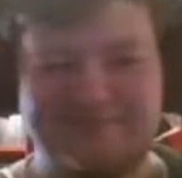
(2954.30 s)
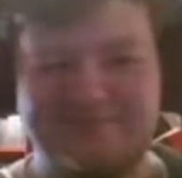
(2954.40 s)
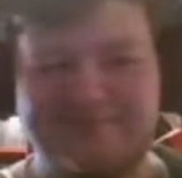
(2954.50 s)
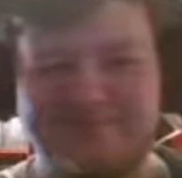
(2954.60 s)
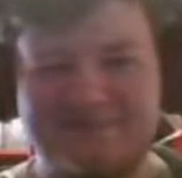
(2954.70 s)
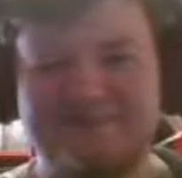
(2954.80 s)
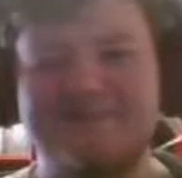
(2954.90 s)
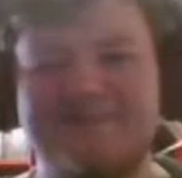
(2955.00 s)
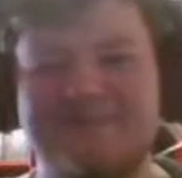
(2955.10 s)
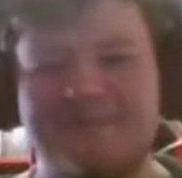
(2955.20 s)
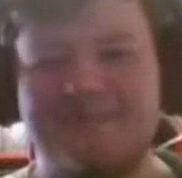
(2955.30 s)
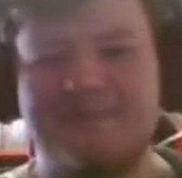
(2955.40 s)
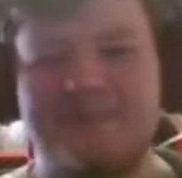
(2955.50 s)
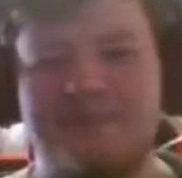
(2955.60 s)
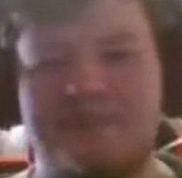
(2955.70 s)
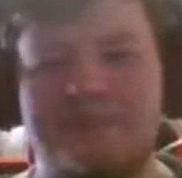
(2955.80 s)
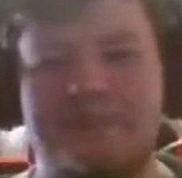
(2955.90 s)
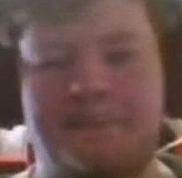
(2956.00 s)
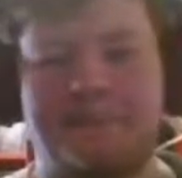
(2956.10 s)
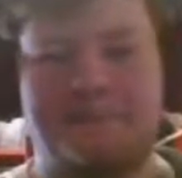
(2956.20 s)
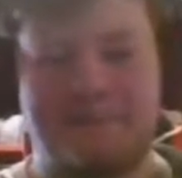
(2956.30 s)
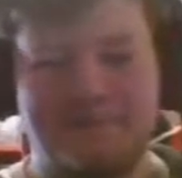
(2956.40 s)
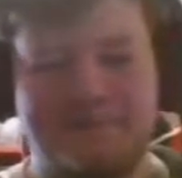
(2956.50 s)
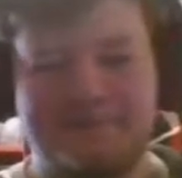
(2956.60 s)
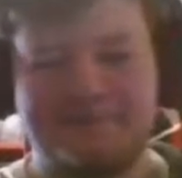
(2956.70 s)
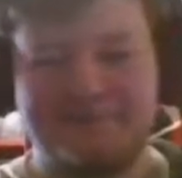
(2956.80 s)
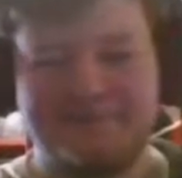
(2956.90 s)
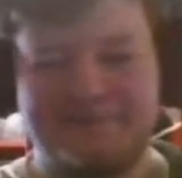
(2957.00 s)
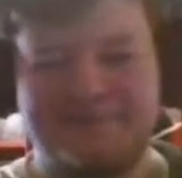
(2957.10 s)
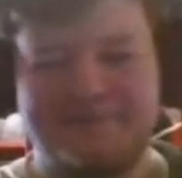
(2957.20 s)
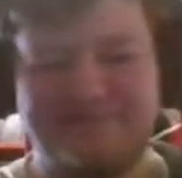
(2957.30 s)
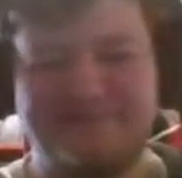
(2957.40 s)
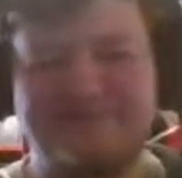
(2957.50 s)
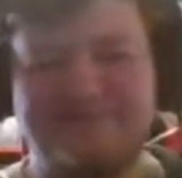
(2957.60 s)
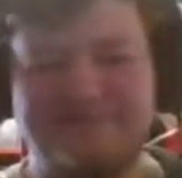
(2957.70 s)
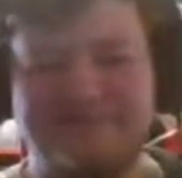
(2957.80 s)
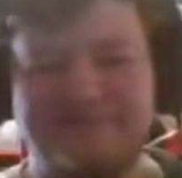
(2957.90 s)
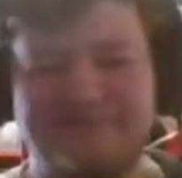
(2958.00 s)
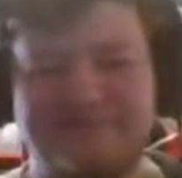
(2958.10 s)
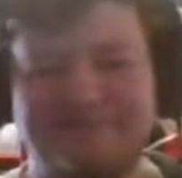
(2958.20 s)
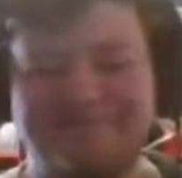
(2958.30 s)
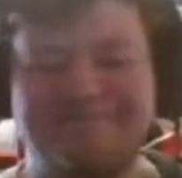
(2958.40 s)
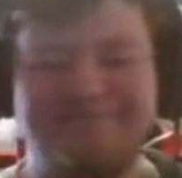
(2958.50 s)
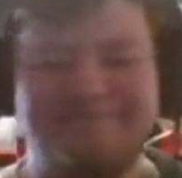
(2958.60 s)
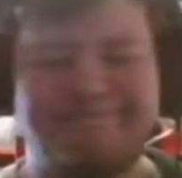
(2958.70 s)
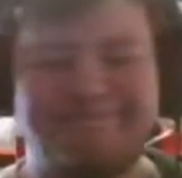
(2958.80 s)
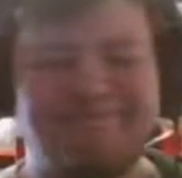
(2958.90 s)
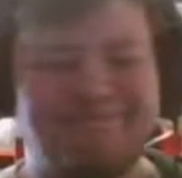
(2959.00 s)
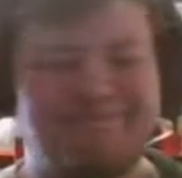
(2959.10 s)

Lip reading: But my friend, he snapped me out of it, so I'm not really gonna be doing that like that much anymore.